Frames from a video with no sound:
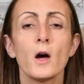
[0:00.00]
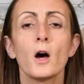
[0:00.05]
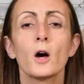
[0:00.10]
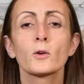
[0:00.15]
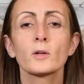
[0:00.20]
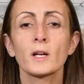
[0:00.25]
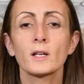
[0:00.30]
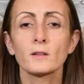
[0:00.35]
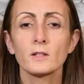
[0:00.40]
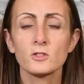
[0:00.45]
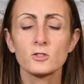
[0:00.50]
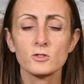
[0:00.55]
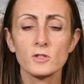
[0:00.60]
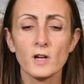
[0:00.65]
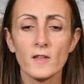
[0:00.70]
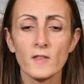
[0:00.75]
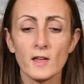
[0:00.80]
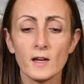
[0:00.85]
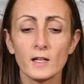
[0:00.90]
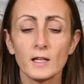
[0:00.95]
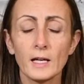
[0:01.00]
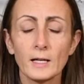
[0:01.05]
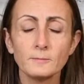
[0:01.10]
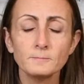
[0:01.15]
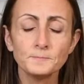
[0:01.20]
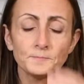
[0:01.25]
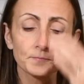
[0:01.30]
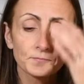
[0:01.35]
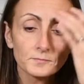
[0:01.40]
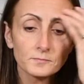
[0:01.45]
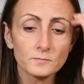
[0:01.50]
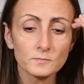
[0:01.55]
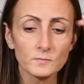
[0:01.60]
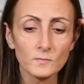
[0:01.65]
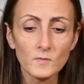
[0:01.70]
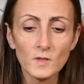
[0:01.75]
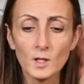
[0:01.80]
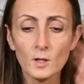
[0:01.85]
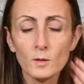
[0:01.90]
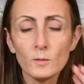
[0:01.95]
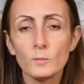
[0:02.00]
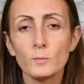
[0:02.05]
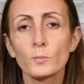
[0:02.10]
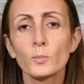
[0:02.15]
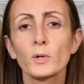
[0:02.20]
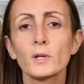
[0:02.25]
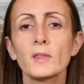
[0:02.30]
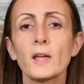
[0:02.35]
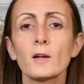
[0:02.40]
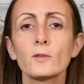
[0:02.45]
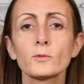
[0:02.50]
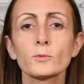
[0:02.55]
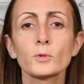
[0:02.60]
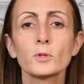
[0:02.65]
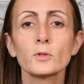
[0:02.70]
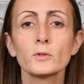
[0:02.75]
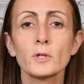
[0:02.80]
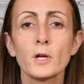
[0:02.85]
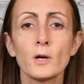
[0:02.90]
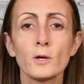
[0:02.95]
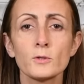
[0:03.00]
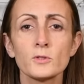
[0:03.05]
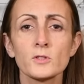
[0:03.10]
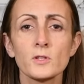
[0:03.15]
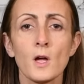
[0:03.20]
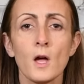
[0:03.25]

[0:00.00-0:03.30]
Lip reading: Okay, let's try that again. Breathe out through your nose.